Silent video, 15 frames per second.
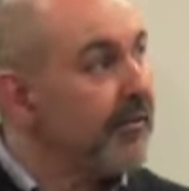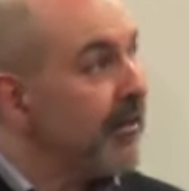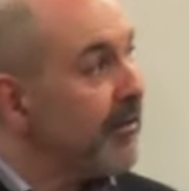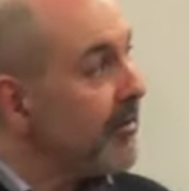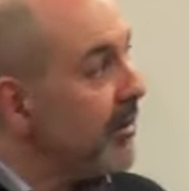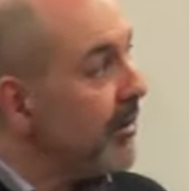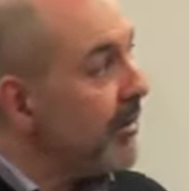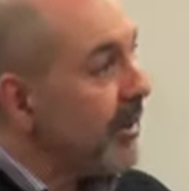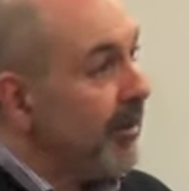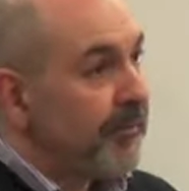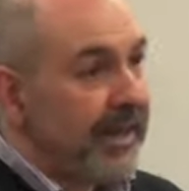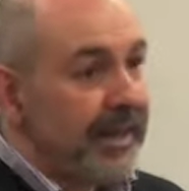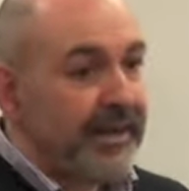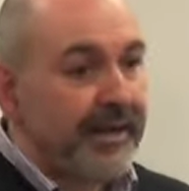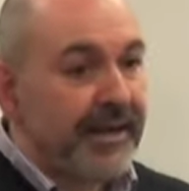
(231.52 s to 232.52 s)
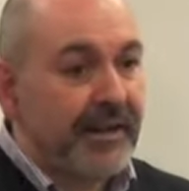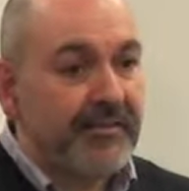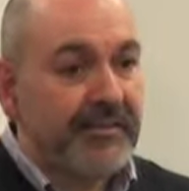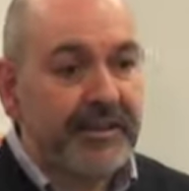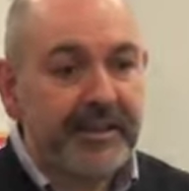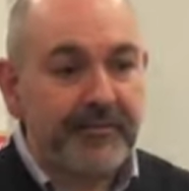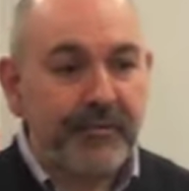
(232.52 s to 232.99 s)
I was kind of coming in and
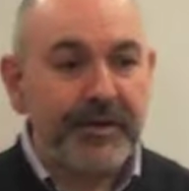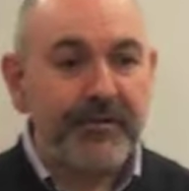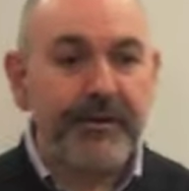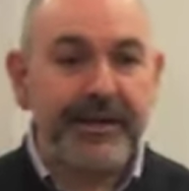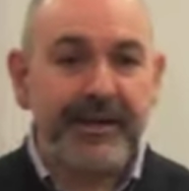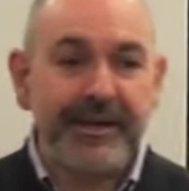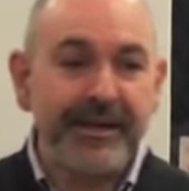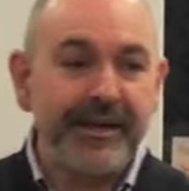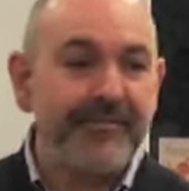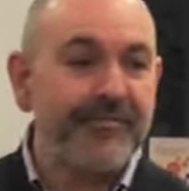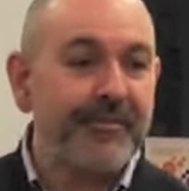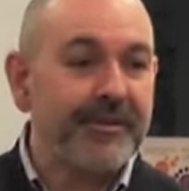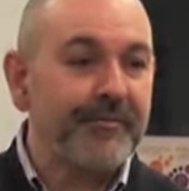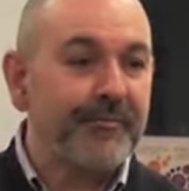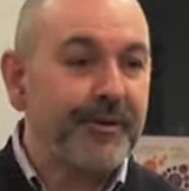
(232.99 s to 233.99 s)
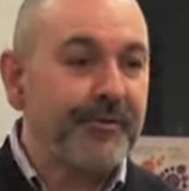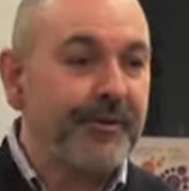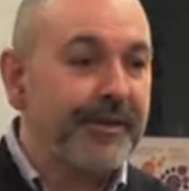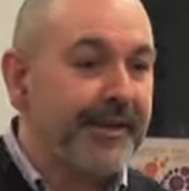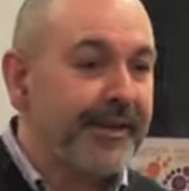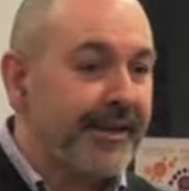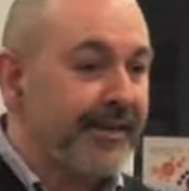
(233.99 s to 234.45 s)
out thinking, where do I get a cafe? Where do I
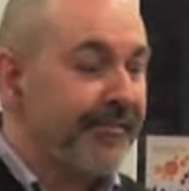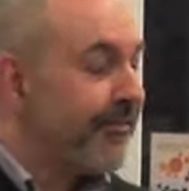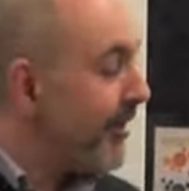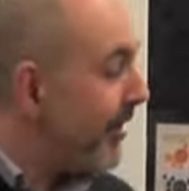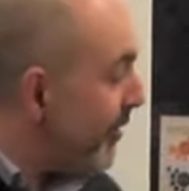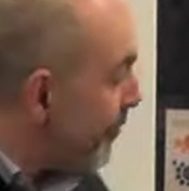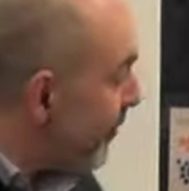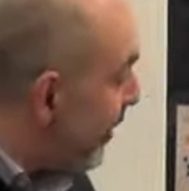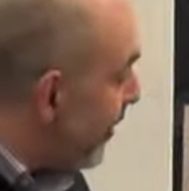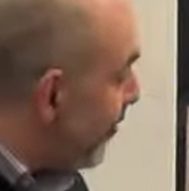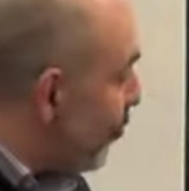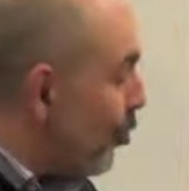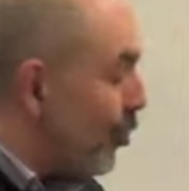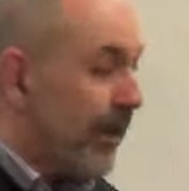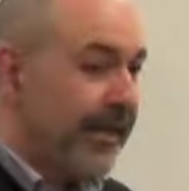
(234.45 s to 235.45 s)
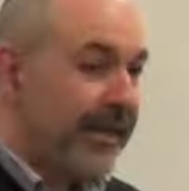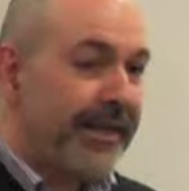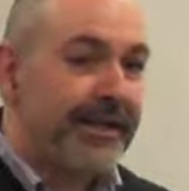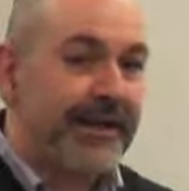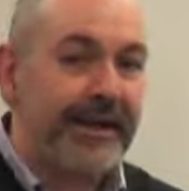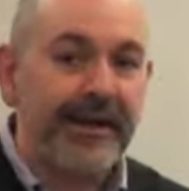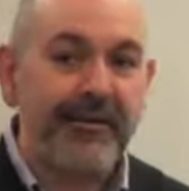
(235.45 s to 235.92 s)
get a cafe? And I'm like walking in
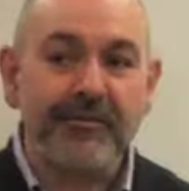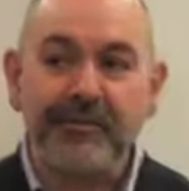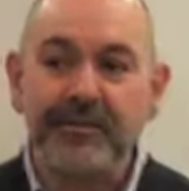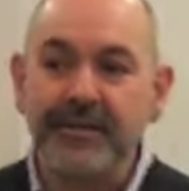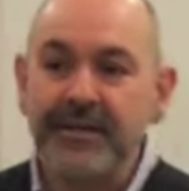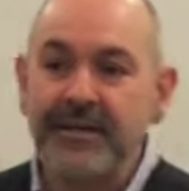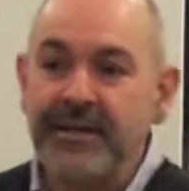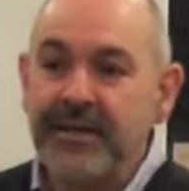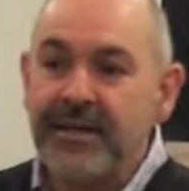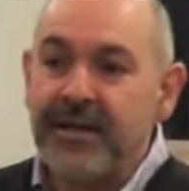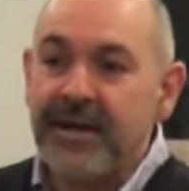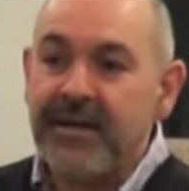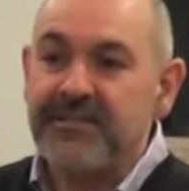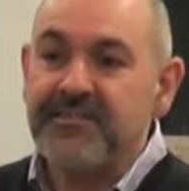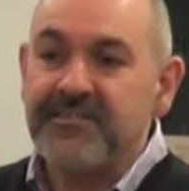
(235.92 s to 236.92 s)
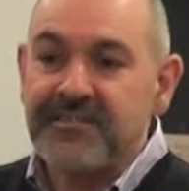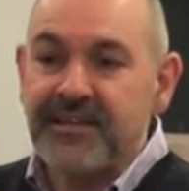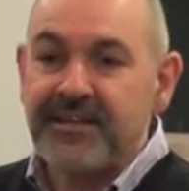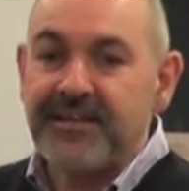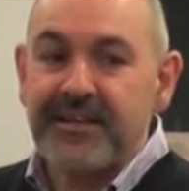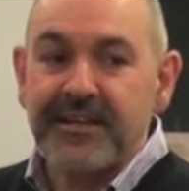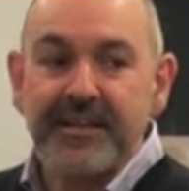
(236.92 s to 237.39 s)
and out. And
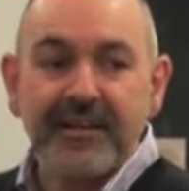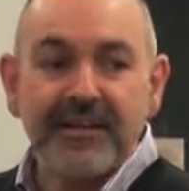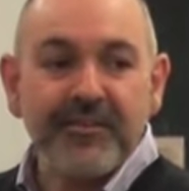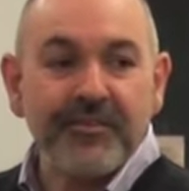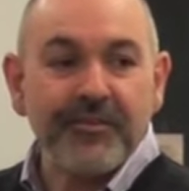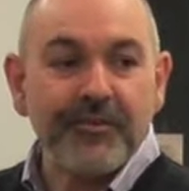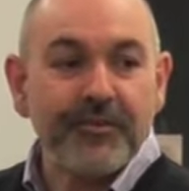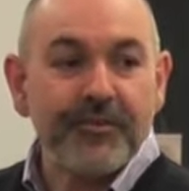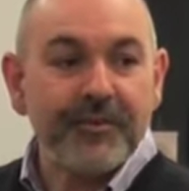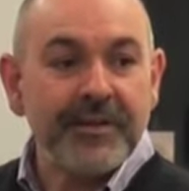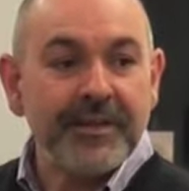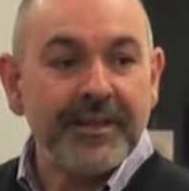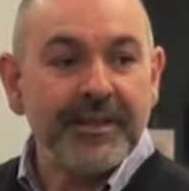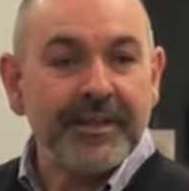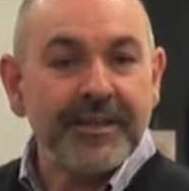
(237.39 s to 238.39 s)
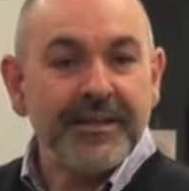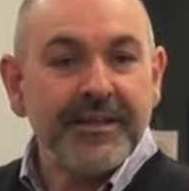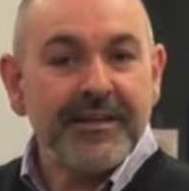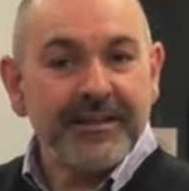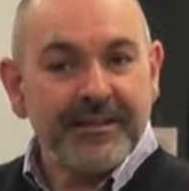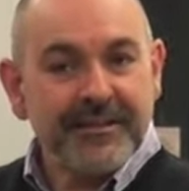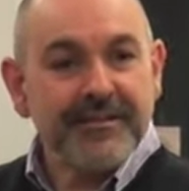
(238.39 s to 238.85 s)
suddenly I thought,
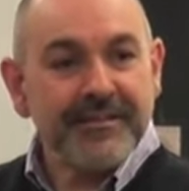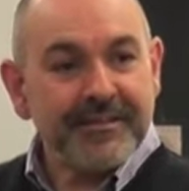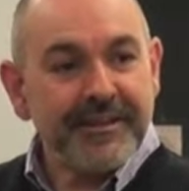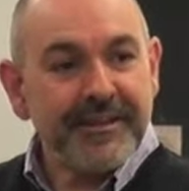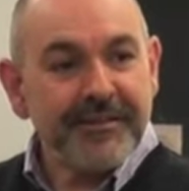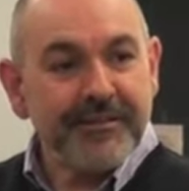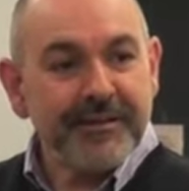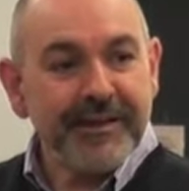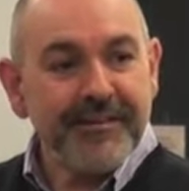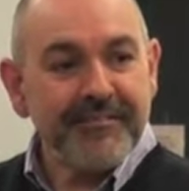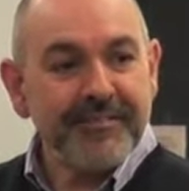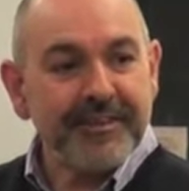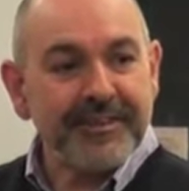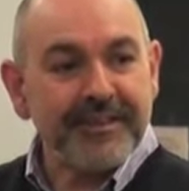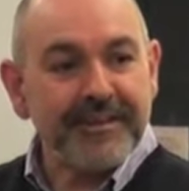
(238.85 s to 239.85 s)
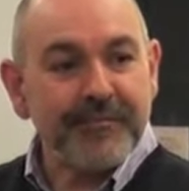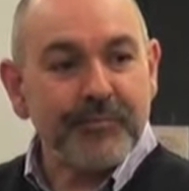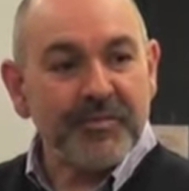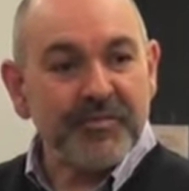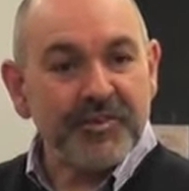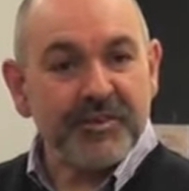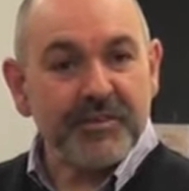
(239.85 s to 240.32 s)
they've got a cafe there. And
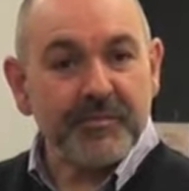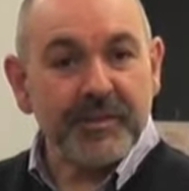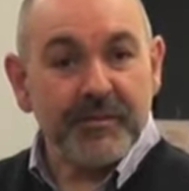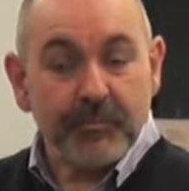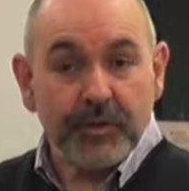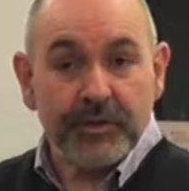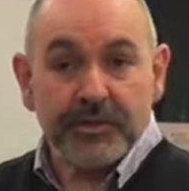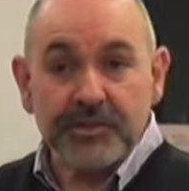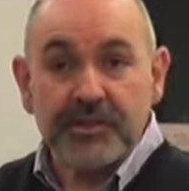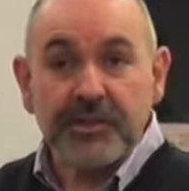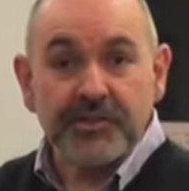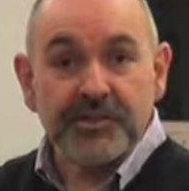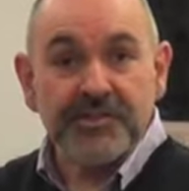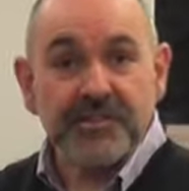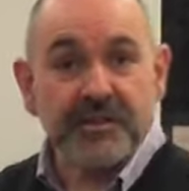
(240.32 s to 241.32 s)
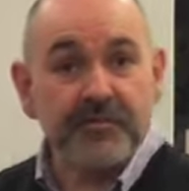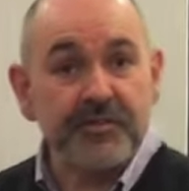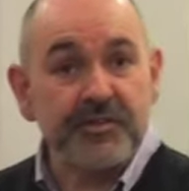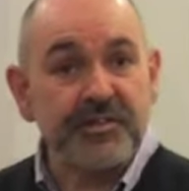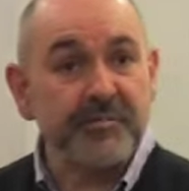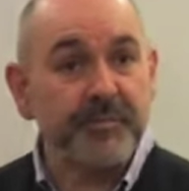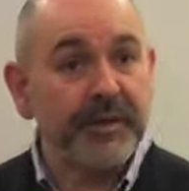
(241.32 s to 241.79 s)
we just, well, the church itself
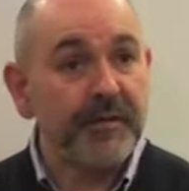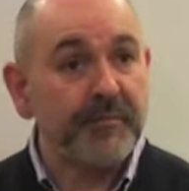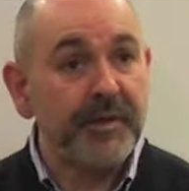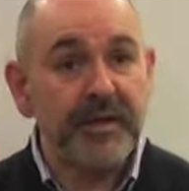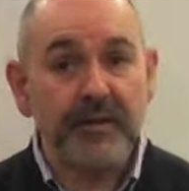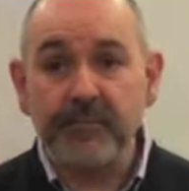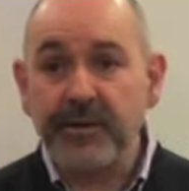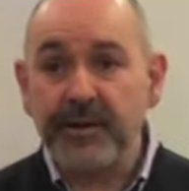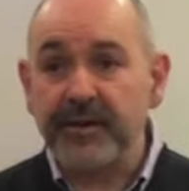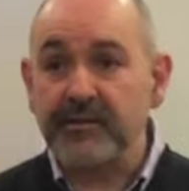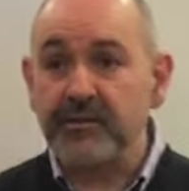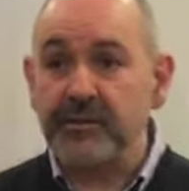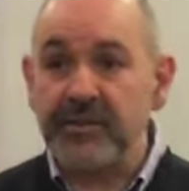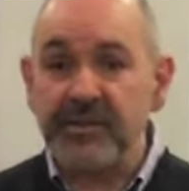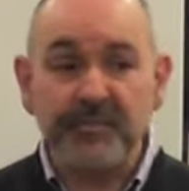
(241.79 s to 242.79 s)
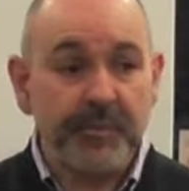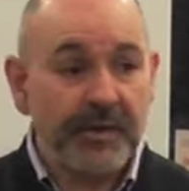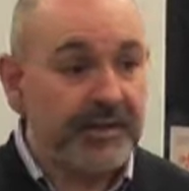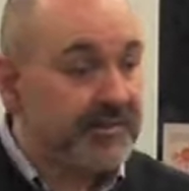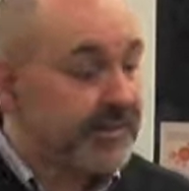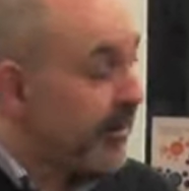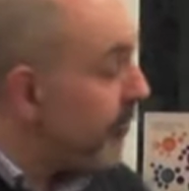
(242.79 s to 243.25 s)
has just spent £1 million doing this
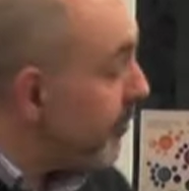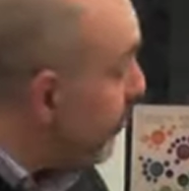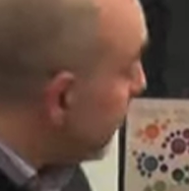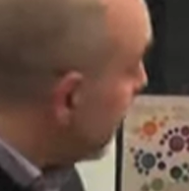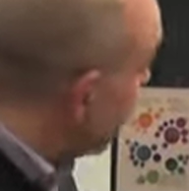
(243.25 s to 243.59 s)
place up.